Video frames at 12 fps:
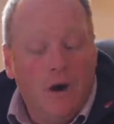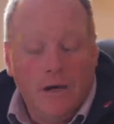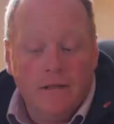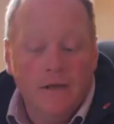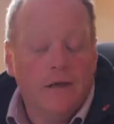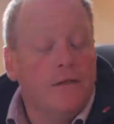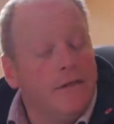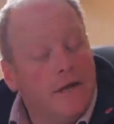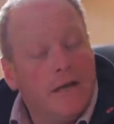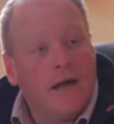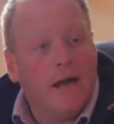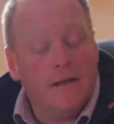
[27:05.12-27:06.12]
It might. The other
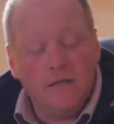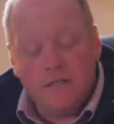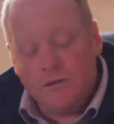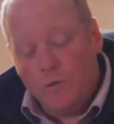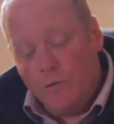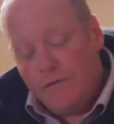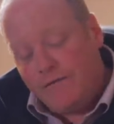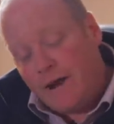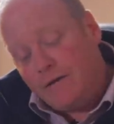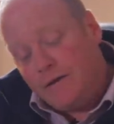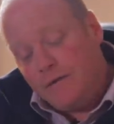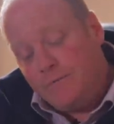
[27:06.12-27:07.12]
thing it can do. So what we
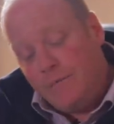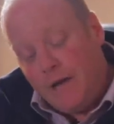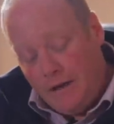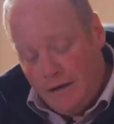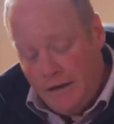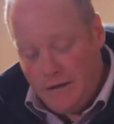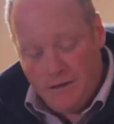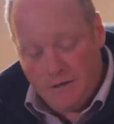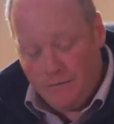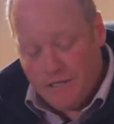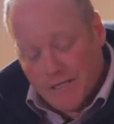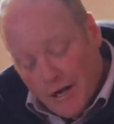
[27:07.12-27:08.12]
found in the in, in
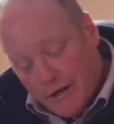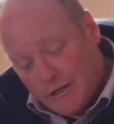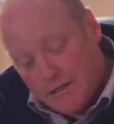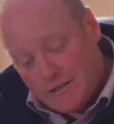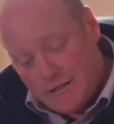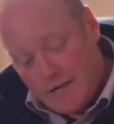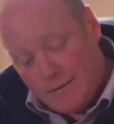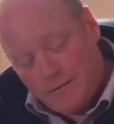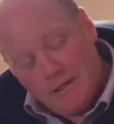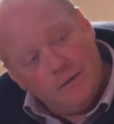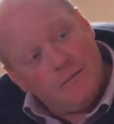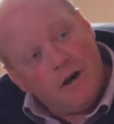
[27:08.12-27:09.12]
some research that's
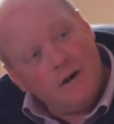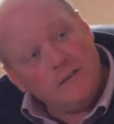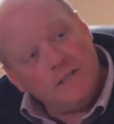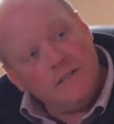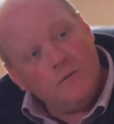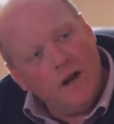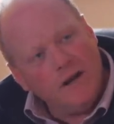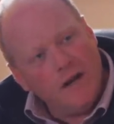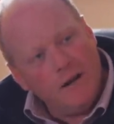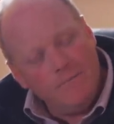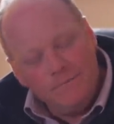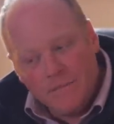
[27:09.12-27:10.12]
happened in the past is
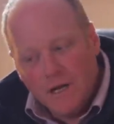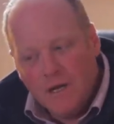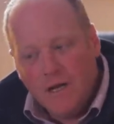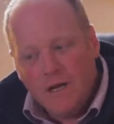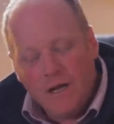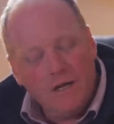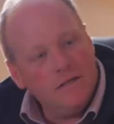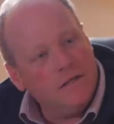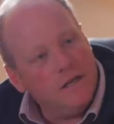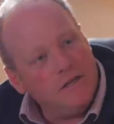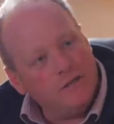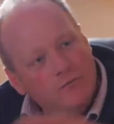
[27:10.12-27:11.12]
when um,
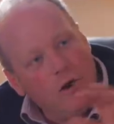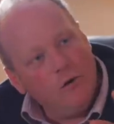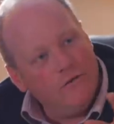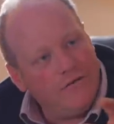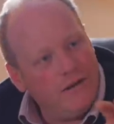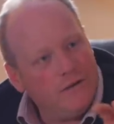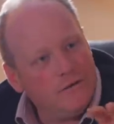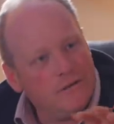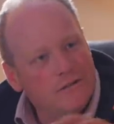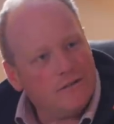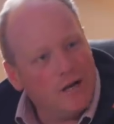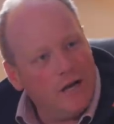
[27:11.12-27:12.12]
they used to roll the
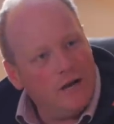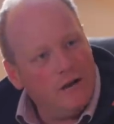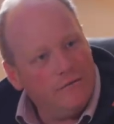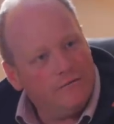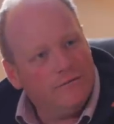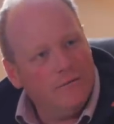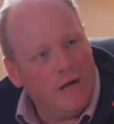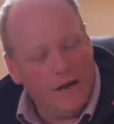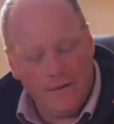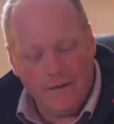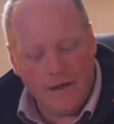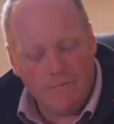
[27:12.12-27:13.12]
fields, yeah. Uh,
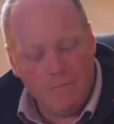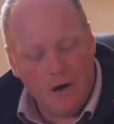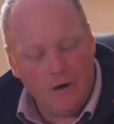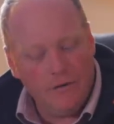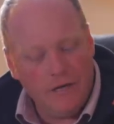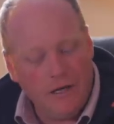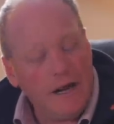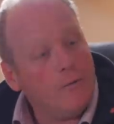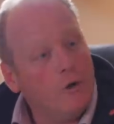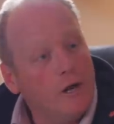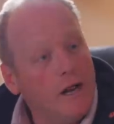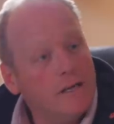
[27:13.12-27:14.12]
and they'd mark the
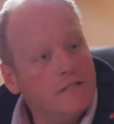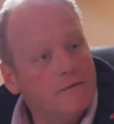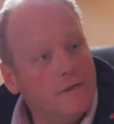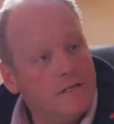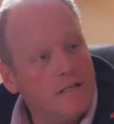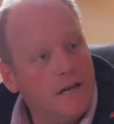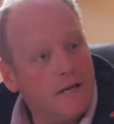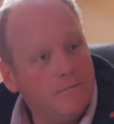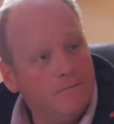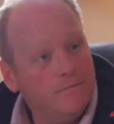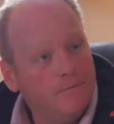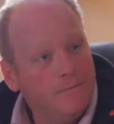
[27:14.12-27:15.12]
lapwing nests with a
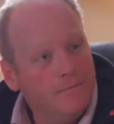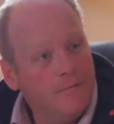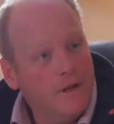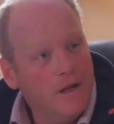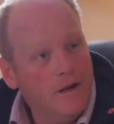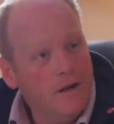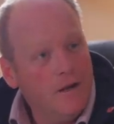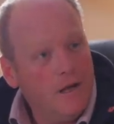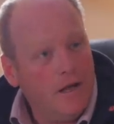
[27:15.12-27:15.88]
stick yeah.